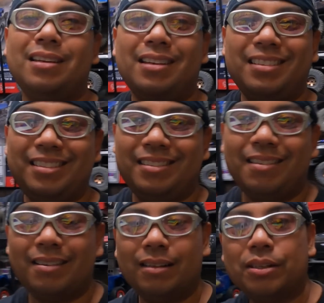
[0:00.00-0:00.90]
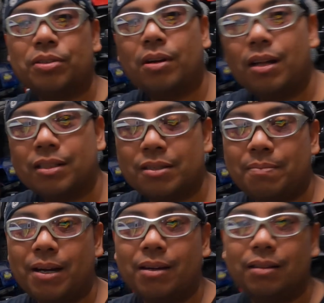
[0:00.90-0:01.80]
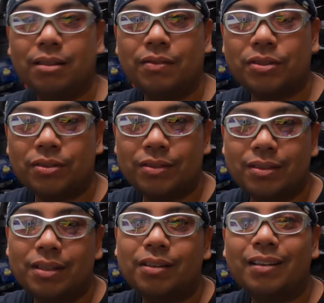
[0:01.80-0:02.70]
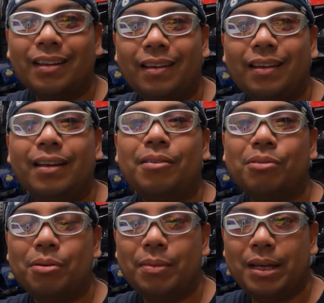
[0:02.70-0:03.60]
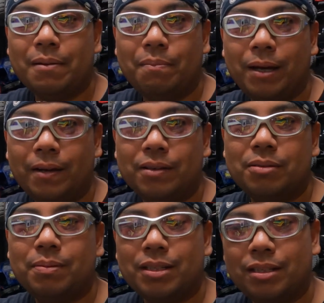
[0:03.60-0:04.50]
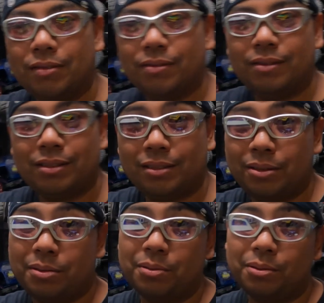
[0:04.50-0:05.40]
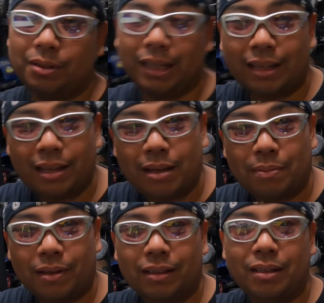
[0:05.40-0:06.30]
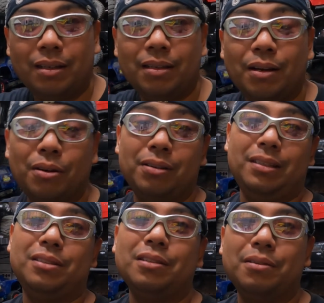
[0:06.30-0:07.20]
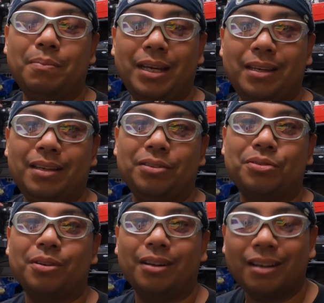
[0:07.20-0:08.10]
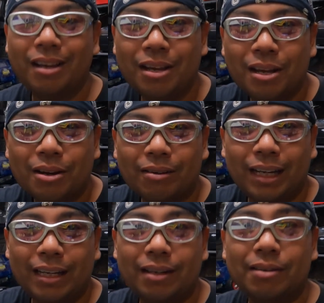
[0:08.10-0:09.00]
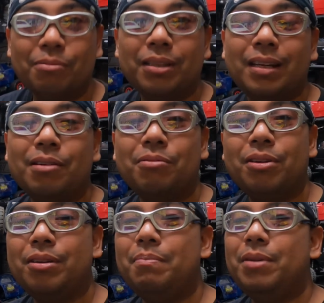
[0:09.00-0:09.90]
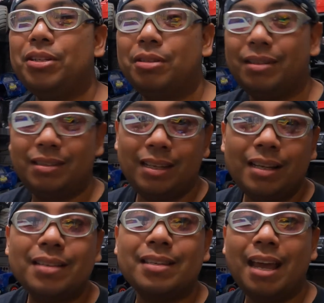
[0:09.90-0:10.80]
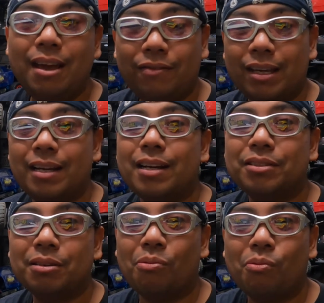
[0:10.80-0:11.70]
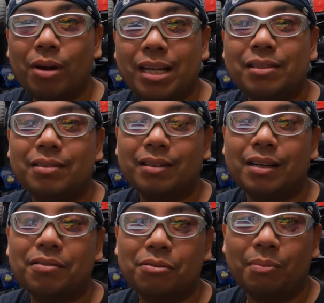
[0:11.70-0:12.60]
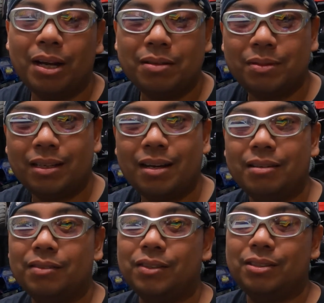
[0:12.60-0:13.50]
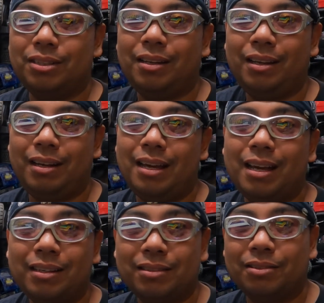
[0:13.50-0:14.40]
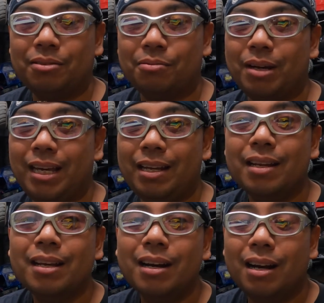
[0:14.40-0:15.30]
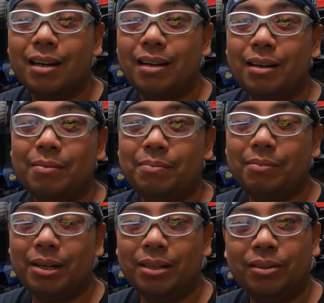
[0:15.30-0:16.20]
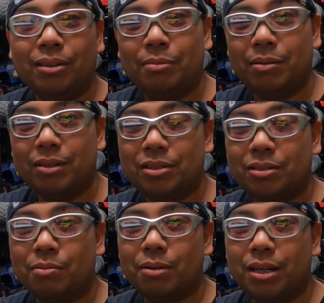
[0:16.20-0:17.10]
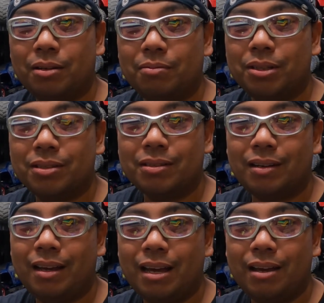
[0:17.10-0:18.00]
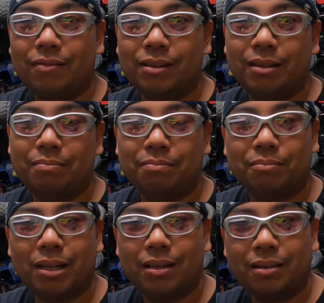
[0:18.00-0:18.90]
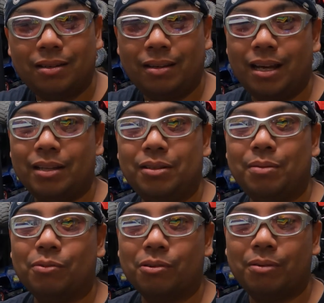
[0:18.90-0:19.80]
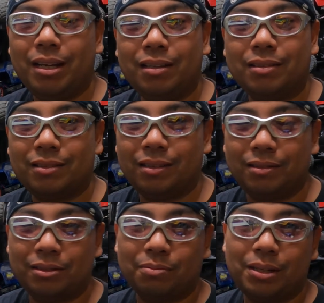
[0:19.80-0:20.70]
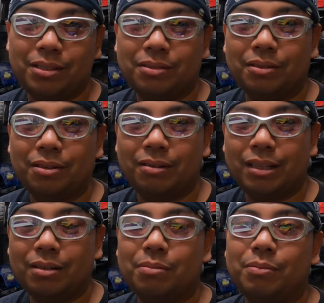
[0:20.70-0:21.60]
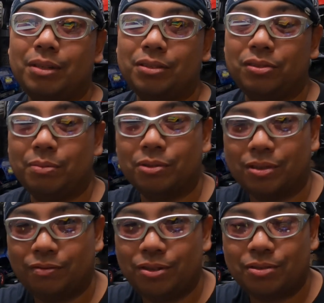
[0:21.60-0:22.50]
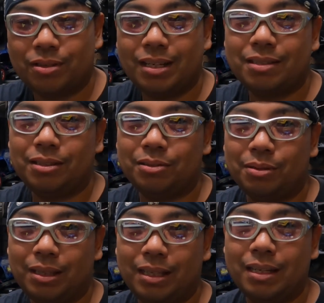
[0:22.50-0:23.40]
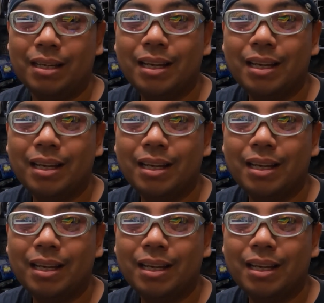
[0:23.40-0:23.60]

the stock electronics and power levels on this thing are like, yeah, I want to make it better, especially for this cool, like epically, or at least in the making truck right here. And one thing I wanted to mention is this thing is heavy. It cuts on weight too. It kind of reminds me kind of the Gen 8X. Good weight. I don't know, maybe just the weighted wheels that I have, and I might not need to add any more weight. This thing just weighs so good right there, but I'm gonna have to do more future testings with it.